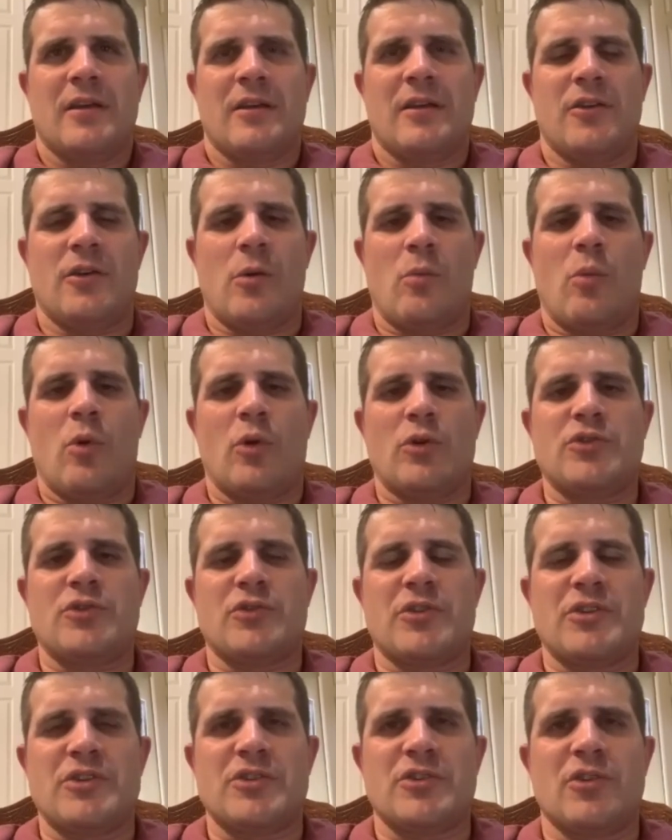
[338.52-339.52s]
know, more
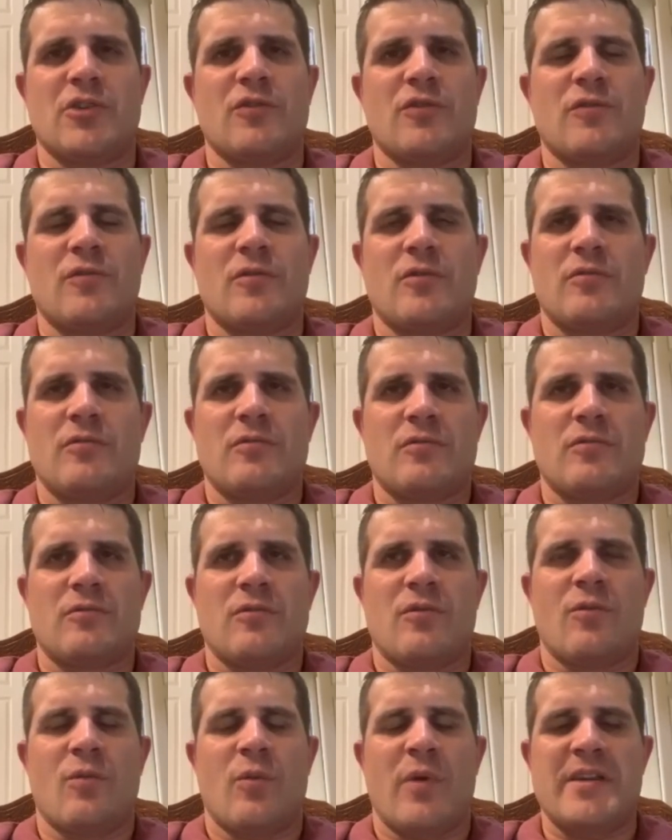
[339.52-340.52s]
traditional
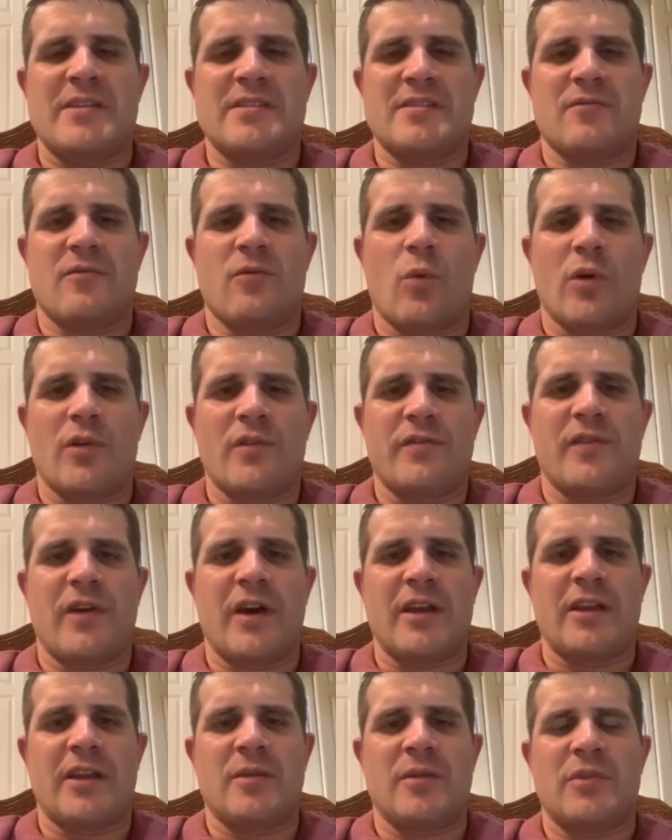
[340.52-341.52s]
ways of
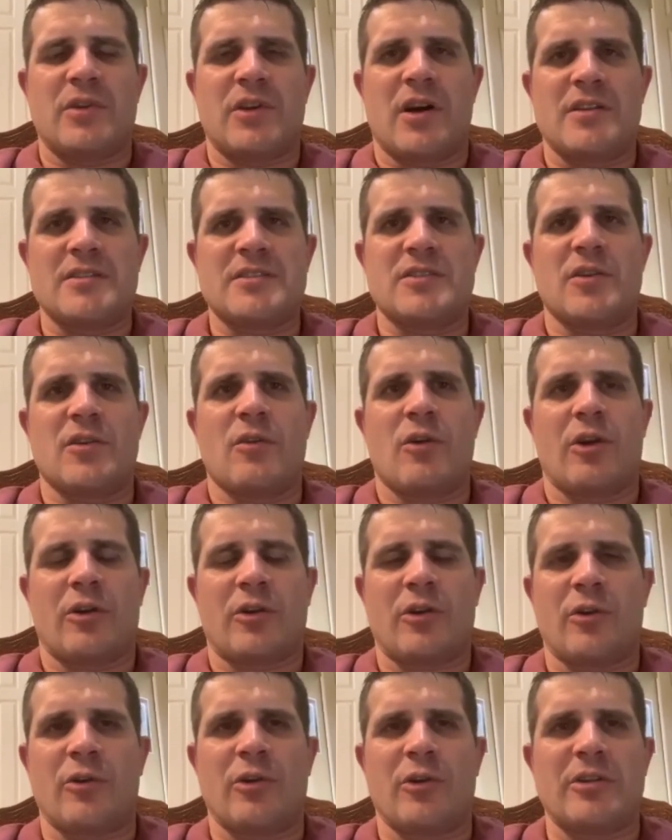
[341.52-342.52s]
warfighting, but also
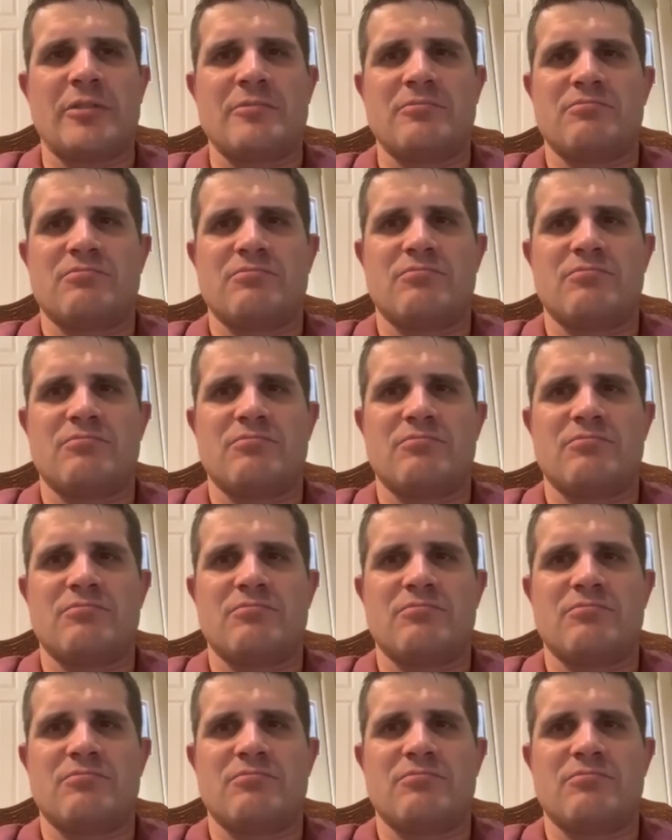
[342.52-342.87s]
our current